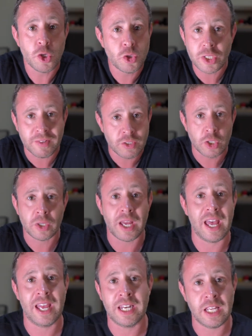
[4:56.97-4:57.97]
You just have to look
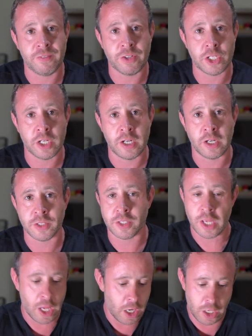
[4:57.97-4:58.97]
at any of the charts.